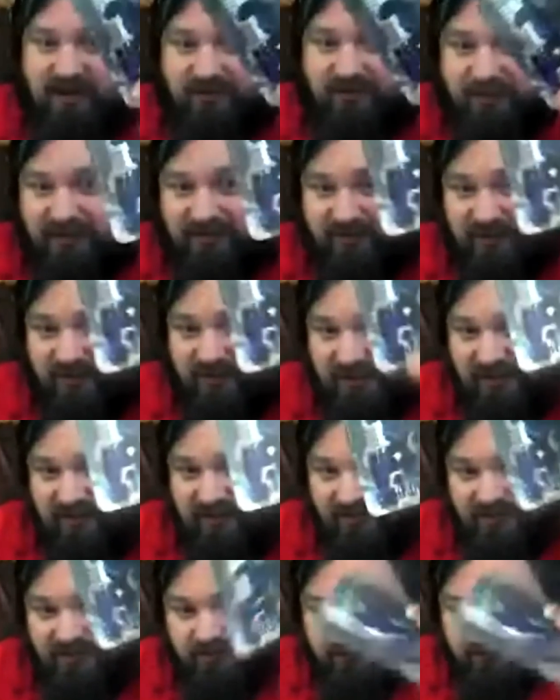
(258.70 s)
cards
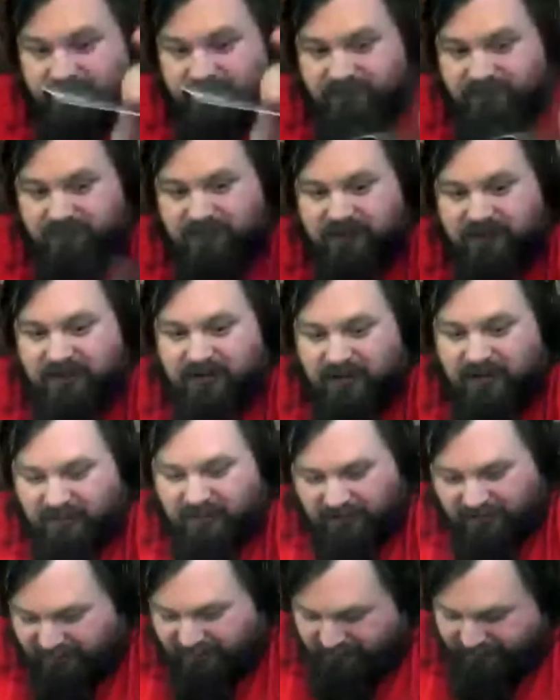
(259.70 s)
basically, so
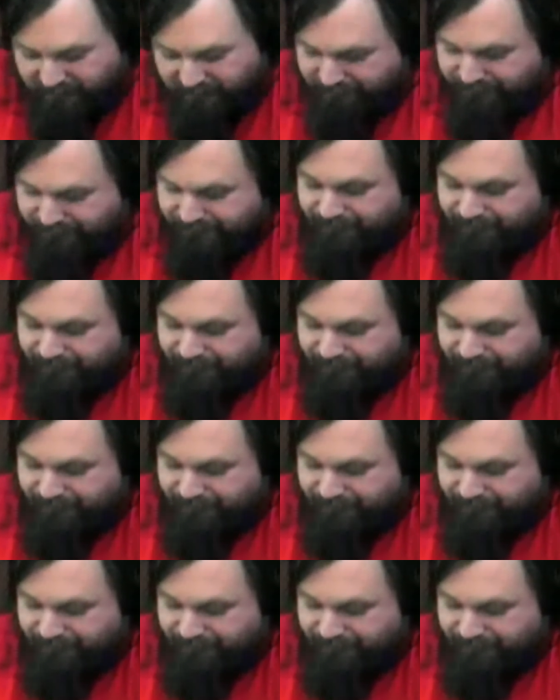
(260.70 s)
I like that.